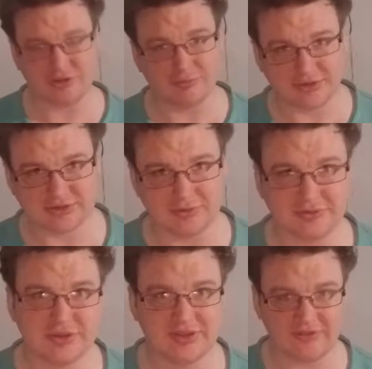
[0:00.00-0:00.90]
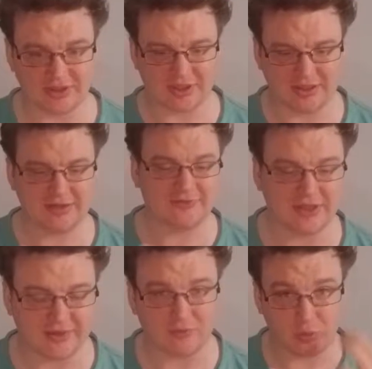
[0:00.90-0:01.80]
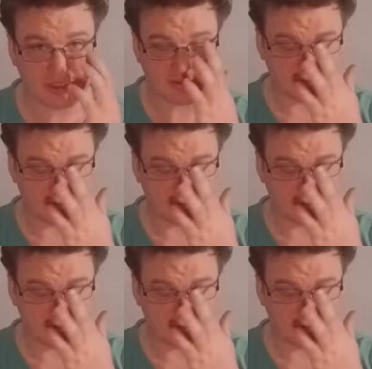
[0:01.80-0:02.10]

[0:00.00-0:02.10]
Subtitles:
your muscles lifting heavy weight,